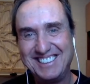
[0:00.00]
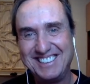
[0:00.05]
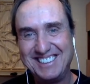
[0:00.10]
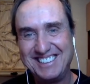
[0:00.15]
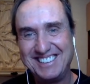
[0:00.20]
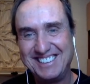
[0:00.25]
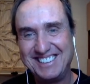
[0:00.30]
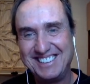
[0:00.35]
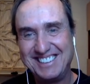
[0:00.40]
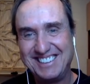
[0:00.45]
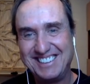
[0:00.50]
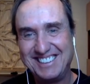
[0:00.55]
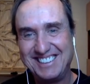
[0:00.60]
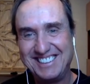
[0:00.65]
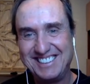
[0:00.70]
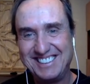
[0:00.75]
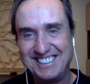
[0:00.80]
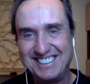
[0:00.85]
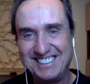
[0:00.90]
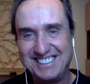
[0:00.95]

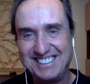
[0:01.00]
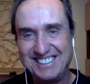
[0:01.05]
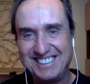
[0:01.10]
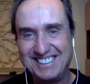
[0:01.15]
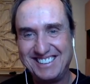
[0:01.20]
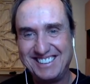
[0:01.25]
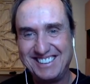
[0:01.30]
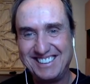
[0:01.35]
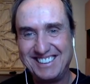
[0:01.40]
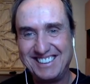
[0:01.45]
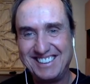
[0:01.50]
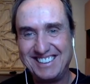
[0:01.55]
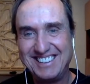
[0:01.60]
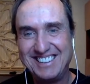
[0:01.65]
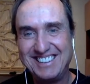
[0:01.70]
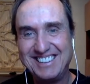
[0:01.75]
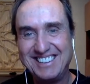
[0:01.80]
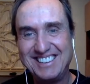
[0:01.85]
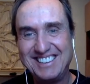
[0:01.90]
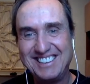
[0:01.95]

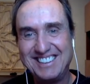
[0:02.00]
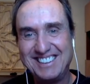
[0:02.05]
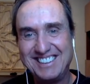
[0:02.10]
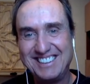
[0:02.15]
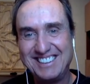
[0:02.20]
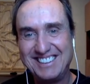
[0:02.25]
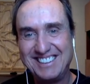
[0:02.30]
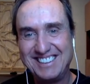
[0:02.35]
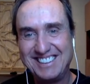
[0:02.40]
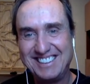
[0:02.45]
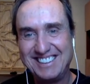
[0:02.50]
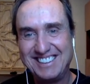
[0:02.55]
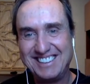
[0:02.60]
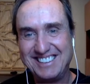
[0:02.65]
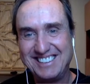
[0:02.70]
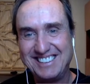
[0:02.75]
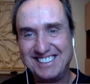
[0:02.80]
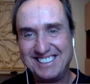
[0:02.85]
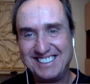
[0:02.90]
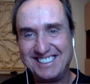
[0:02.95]

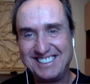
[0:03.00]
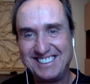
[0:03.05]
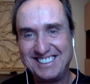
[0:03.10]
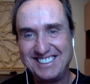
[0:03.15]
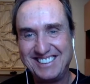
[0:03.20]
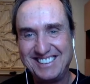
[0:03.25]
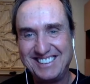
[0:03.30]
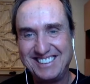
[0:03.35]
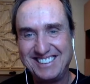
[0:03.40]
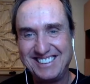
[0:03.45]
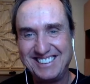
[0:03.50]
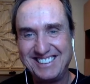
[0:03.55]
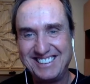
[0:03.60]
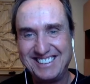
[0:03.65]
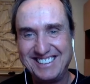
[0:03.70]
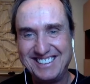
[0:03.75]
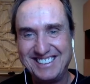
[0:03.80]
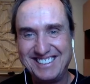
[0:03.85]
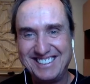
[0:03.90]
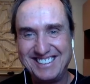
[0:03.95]

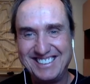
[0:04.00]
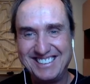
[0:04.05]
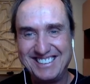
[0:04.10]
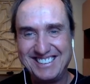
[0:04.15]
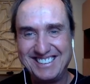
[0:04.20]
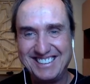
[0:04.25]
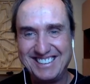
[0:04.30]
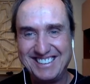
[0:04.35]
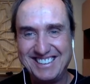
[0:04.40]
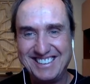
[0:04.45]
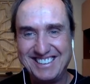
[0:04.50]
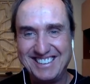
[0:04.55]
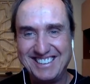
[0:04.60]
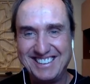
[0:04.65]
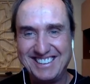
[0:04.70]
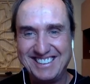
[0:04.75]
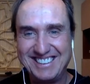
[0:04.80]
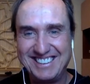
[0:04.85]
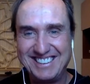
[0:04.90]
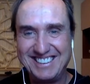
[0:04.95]

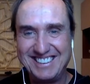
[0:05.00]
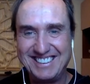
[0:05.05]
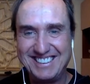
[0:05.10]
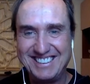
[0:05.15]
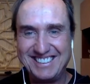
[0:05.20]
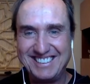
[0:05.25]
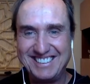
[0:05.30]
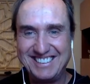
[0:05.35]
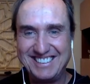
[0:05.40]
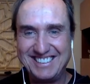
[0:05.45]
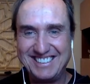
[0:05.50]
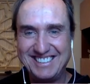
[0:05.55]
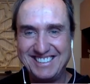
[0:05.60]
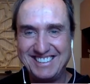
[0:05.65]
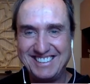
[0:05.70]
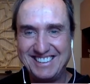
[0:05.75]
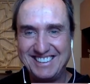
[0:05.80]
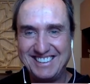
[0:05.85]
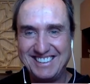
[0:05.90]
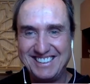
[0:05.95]

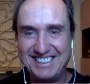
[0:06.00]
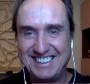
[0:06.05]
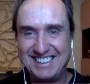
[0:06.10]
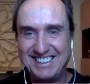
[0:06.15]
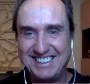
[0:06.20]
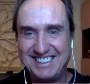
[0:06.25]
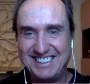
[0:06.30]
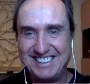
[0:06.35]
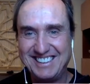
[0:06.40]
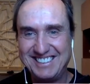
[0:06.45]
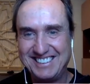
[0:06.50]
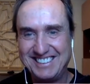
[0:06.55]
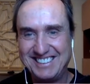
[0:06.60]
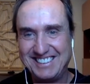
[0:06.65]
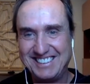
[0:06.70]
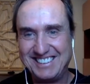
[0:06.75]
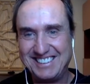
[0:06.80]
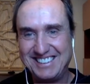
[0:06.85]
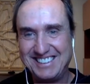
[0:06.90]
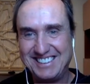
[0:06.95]

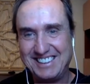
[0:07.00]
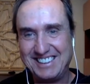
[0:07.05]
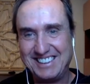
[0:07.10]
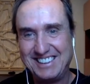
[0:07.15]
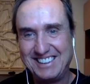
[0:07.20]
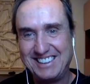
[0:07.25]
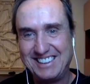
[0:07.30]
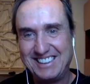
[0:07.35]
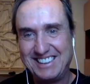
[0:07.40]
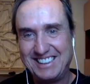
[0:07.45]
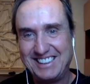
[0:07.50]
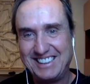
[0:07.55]
(not speaking)